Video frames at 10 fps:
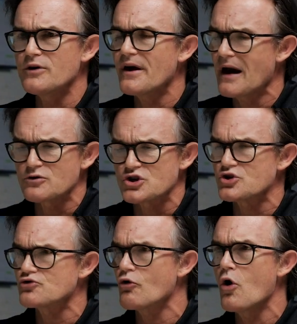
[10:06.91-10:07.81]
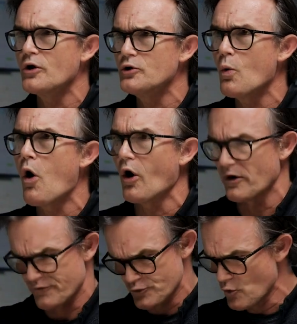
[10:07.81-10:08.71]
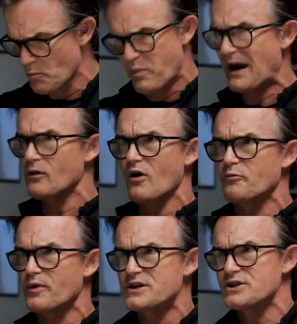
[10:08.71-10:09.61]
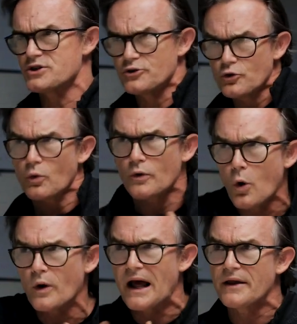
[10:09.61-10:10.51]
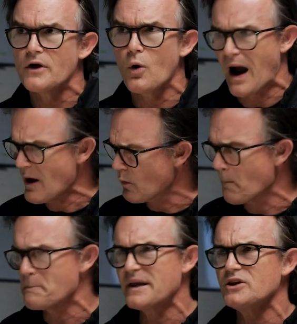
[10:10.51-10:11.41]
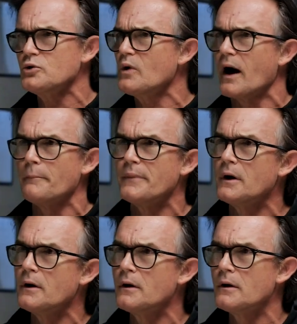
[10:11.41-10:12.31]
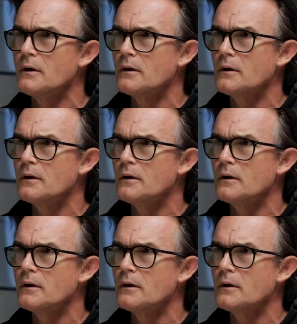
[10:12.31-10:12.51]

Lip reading: I don't care how strong you are. If you're doing Pavlov presses and you don't know what I know, I will beat you up. Mm-hmm.